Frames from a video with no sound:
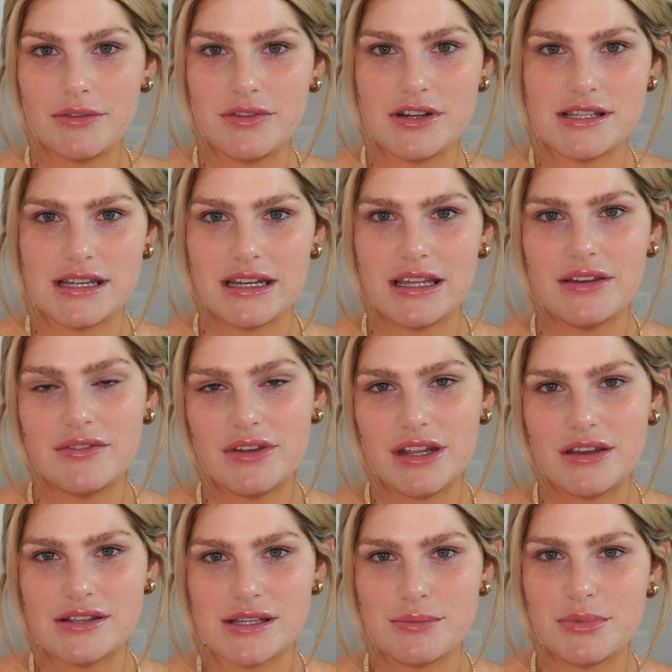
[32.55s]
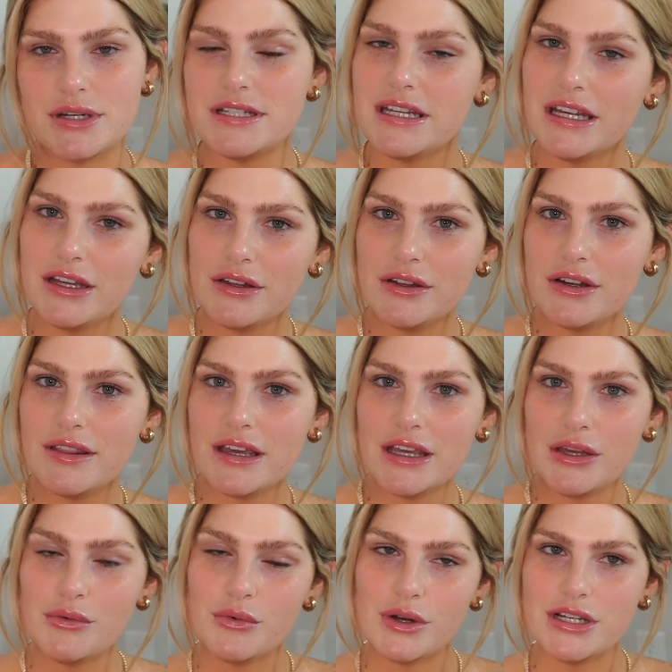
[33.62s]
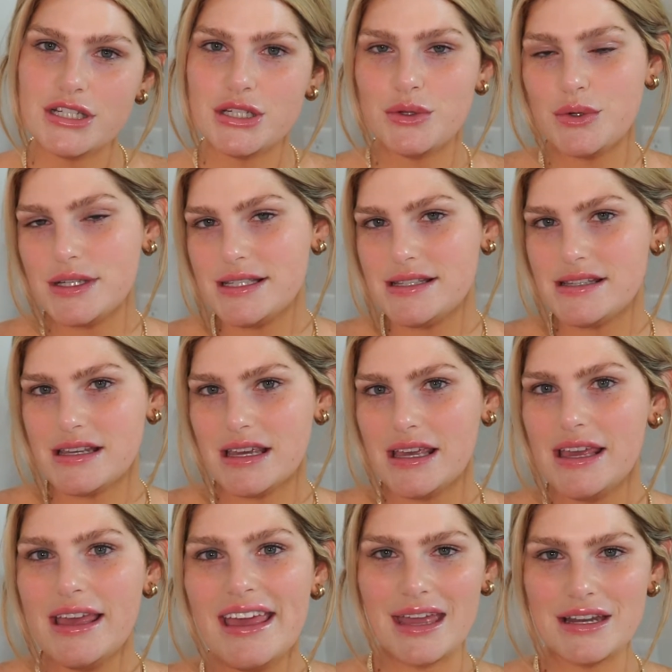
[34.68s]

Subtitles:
if there's any videos in particular that you want to see.